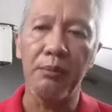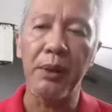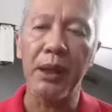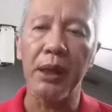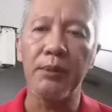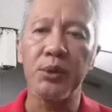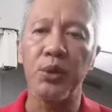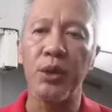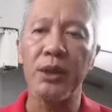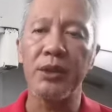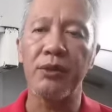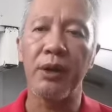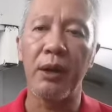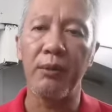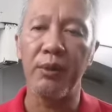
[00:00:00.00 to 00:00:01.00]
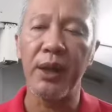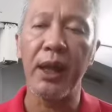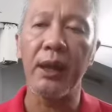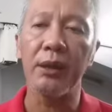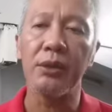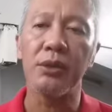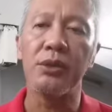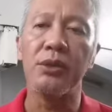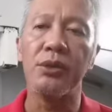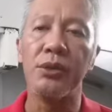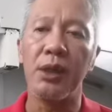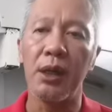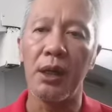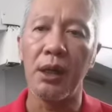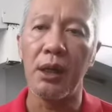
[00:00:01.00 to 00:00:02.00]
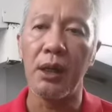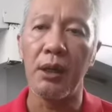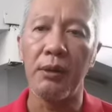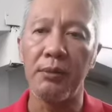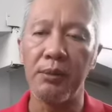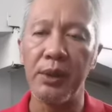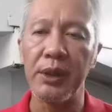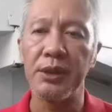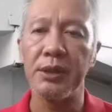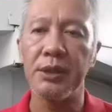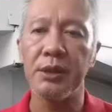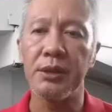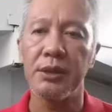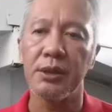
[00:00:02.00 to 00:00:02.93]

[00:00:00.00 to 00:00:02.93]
pickup switch from neck to bridge.